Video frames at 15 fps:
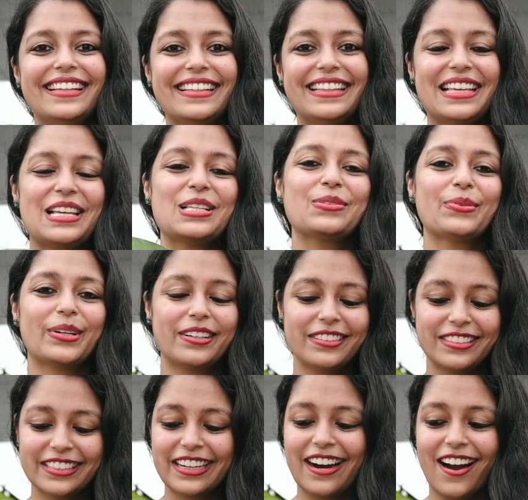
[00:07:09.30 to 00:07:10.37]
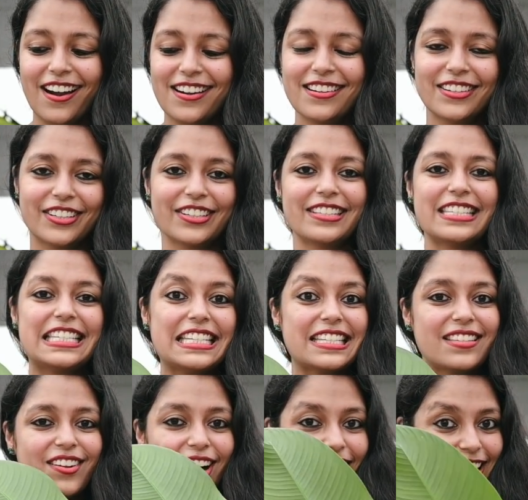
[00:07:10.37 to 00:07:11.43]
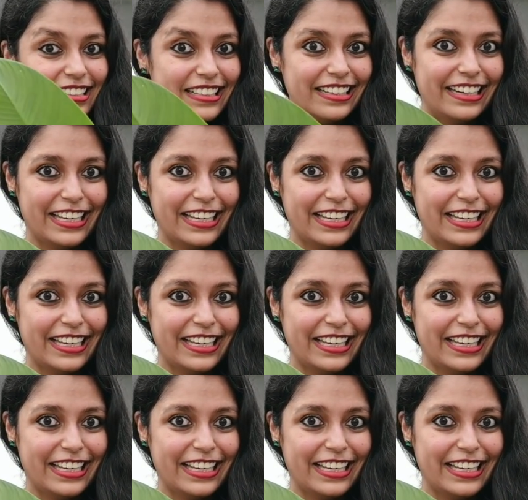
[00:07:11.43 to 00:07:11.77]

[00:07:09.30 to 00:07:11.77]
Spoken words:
These were the gardener's discarded